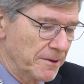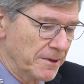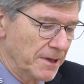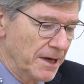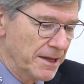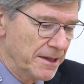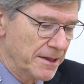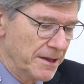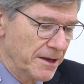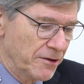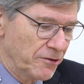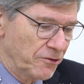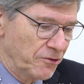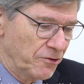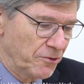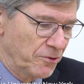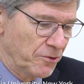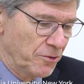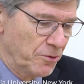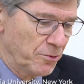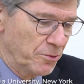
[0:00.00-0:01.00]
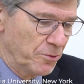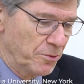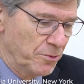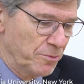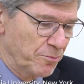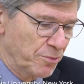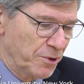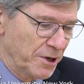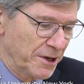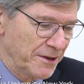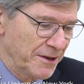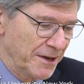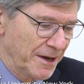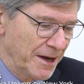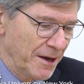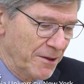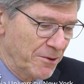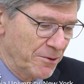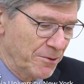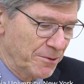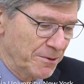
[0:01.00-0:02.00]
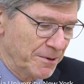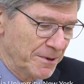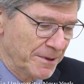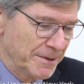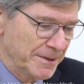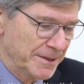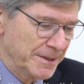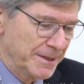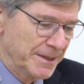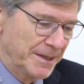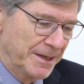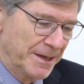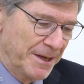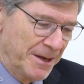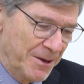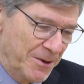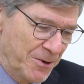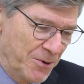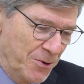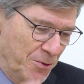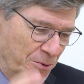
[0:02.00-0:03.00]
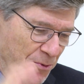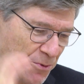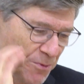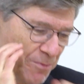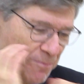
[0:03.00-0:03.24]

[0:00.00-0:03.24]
like this to bring together you